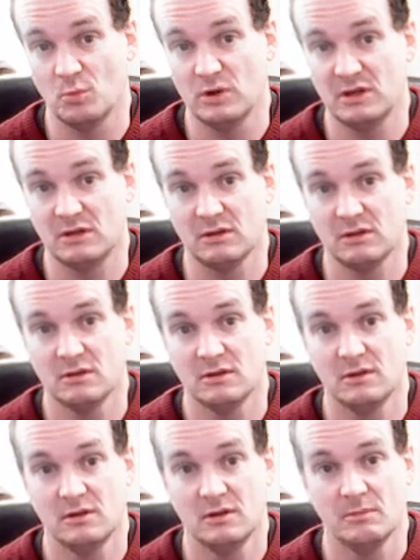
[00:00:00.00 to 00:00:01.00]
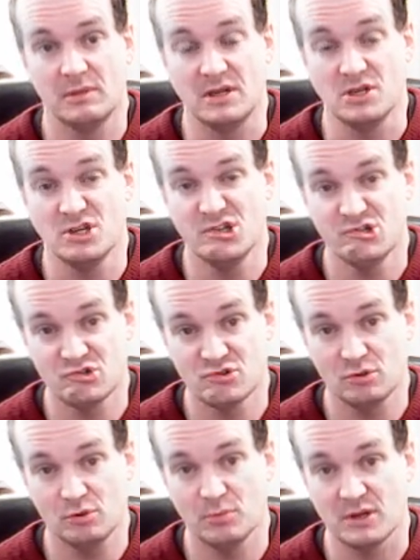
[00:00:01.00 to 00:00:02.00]
will be
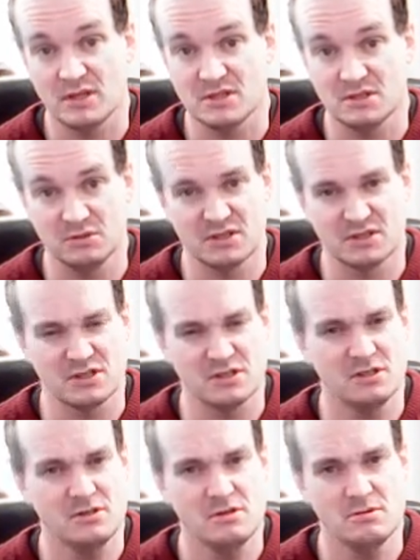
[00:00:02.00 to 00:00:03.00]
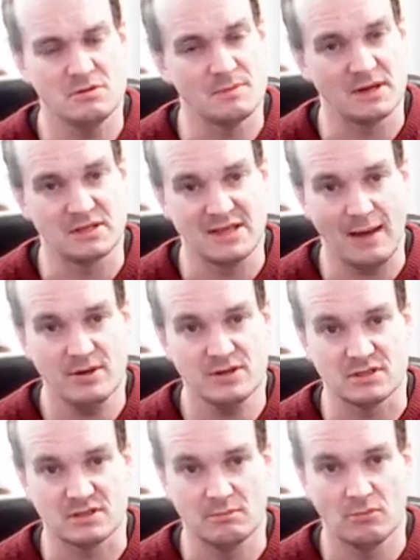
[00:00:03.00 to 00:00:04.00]
neutral, but it still does a huge amount of damage.
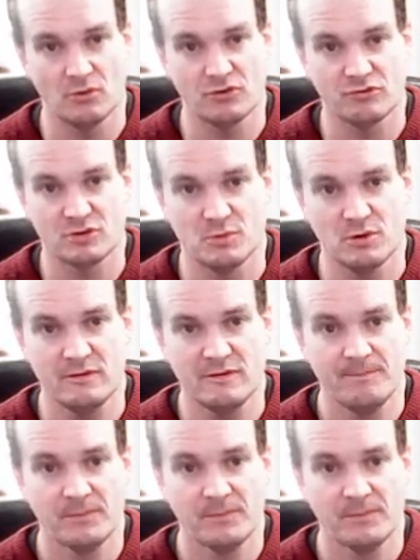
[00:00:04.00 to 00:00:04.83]
It's a monstrous move.